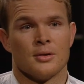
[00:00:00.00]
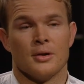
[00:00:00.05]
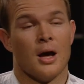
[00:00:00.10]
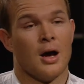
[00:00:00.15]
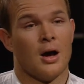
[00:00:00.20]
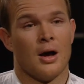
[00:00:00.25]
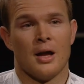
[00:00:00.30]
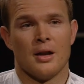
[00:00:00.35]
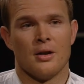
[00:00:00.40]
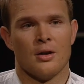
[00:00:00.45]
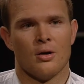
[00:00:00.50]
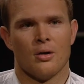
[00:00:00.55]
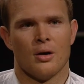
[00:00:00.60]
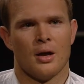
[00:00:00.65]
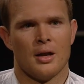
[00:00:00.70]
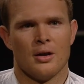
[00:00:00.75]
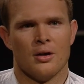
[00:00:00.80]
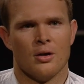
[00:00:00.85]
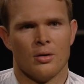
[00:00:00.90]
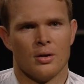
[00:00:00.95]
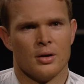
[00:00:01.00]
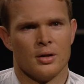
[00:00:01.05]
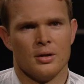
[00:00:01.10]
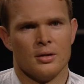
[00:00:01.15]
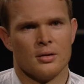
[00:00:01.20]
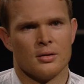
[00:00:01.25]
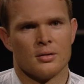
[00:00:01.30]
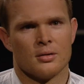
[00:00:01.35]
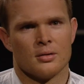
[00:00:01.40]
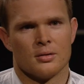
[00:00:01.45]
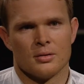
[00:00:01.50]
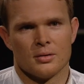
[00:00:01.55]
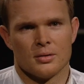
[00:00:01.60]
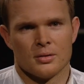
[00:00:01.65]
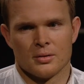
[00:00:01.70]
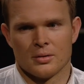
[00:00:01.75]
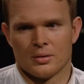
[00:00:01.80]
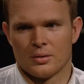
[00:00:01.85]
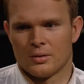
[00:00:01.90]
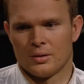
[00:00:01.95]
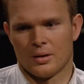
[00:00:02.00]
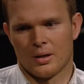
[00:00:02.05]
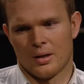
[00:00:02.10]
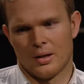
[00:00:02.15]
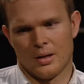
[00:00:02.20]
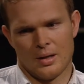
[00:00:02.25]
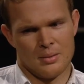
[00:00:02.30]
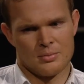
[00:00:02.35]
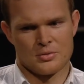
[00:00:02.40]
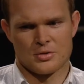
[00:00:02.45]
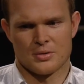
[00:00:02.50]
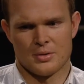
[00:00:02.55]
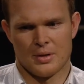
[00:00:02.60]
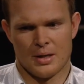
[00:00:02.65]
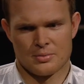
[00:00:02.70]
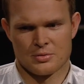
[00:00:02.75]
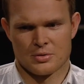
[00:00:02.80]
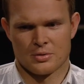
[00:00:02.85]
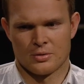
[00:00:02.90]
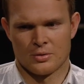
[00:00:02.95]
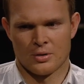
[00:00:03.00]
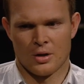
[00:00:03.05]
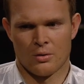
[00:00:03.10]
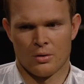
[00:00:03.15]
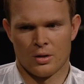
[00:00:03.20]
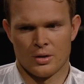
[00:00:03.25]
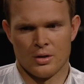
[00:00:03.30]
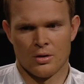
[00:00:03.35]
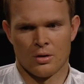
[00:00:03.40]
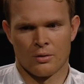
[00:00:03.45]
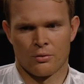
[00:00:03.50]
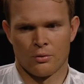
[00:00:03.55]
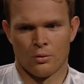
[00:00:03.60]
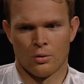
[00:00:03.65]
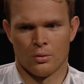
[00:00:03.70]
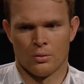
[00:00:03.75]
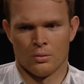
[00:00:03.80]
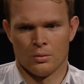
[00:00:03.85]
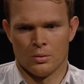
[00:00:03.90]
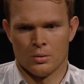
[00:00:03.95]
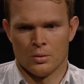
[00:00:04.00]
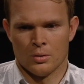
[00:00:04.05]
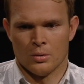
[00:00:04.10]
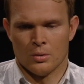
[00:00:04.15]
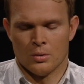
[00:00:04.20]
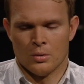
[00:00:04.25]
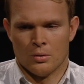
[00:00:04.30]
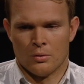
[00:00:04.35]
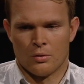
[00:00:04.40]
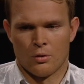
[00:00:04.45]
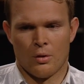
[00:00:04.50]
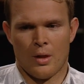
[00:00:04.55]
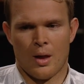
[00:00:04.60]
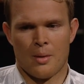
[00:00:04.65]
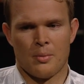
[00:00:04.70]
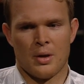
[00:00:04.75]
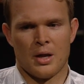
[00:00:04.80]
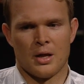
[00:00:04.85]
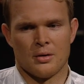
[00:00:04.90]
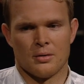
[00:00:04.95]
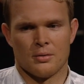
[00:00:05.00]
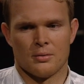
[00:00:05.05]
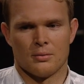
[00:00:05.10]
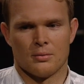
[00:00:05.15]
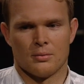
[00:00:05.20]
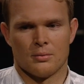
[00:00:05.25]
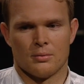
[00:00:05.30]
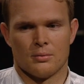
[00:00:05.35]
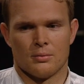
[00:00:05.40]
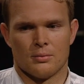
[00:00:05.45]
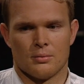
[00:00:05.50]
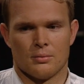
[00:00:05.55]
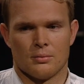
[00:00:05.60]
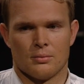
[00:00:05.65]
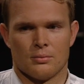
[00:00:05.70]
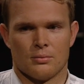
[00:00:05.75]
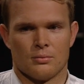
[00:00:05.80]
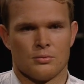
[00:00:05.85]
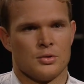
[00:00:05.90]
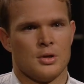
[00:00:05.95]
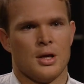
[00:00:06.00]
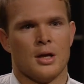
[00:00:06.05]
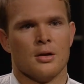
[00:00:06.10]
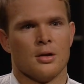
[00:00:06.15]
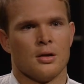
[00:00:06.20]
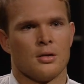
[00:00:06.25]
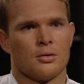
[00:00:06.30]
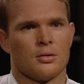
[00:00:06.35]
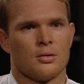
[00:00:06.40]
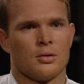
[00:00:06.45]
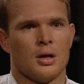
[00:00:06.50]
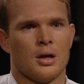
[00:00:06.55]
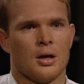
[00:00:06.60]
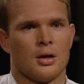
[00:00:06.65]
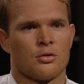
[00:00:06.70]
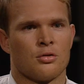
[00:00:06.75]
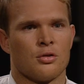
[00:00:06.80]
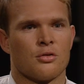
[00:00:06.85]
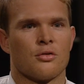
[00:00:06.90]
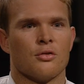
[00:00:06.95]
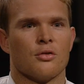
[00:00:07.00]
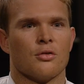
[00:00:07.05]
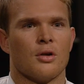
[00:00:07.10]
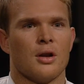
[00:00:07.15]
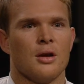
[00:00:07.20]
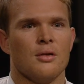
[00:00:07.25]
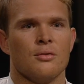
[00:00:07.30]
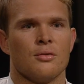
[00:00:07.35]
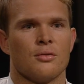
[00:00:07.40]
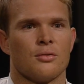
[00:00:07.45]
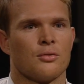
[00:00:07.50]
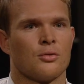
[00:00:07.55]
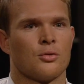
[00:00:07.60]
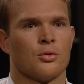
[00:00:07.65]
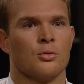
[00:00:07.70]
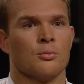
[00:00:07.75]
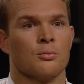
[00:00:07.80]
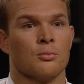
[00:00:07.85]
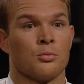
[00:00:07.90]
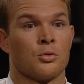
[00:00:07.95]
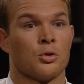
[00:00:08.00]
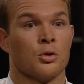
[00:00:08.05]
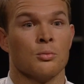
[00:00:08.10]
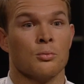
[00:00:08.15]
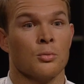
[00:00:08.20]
No, I had no idea. Absolutely no idea. I thought that meant, Christopher Reeves couldn't